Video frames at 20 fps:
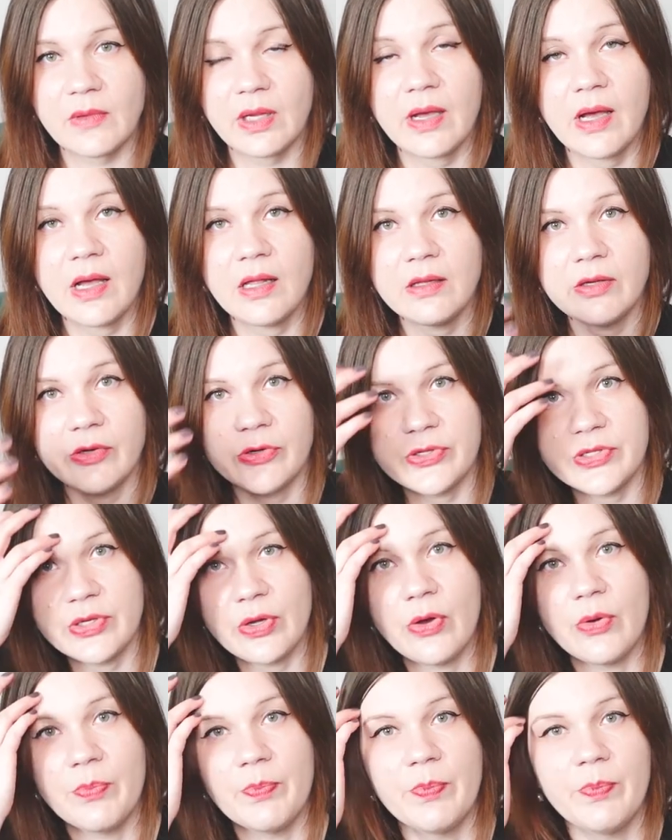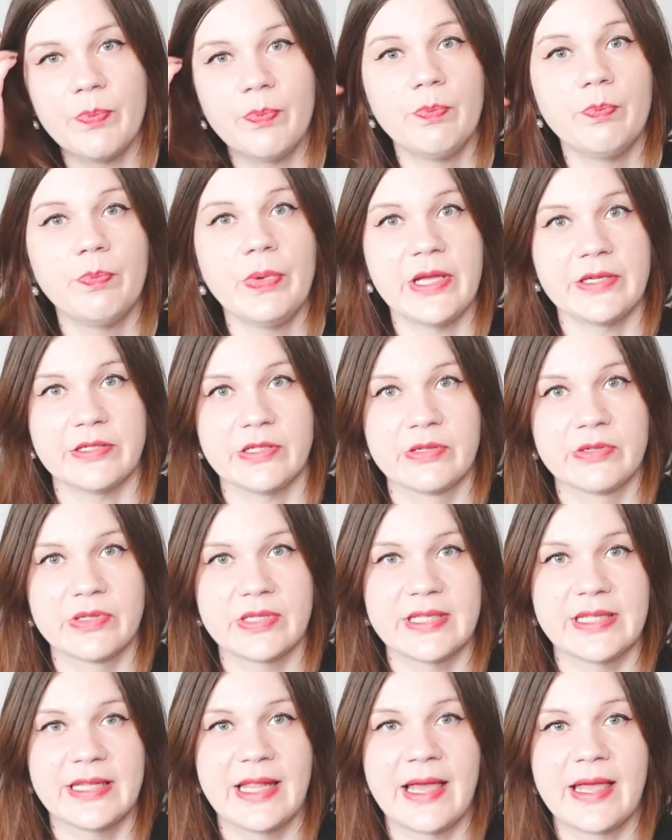colors or
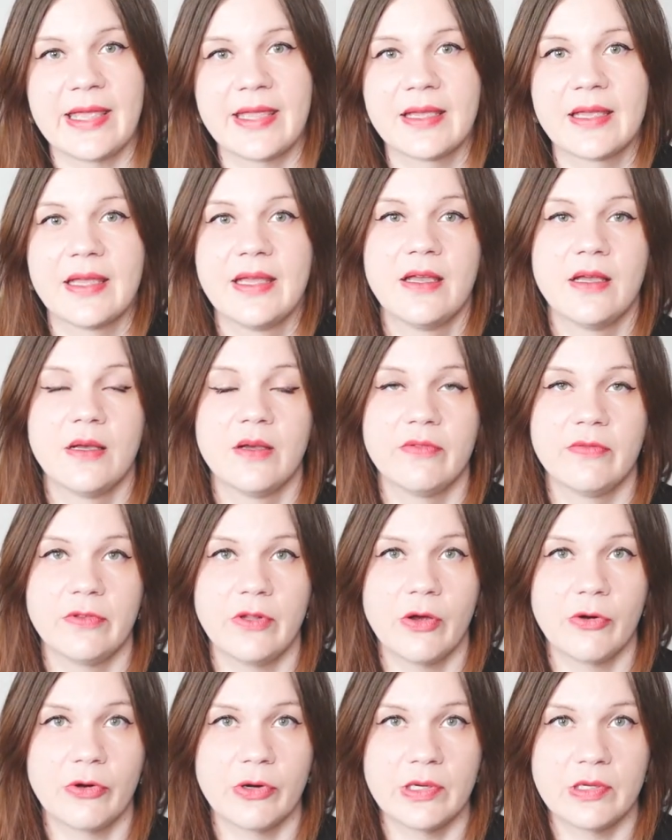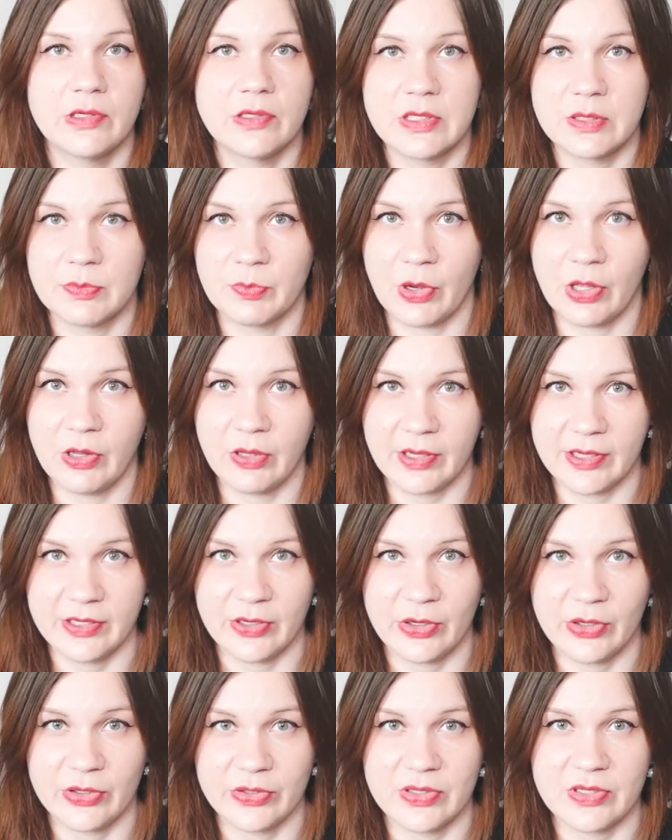patterns like florals, polka
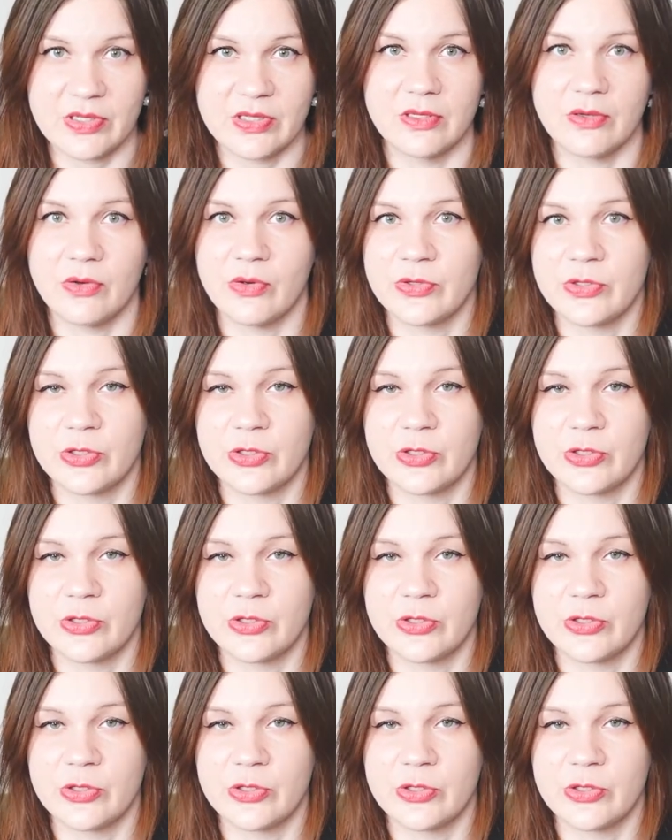dots, or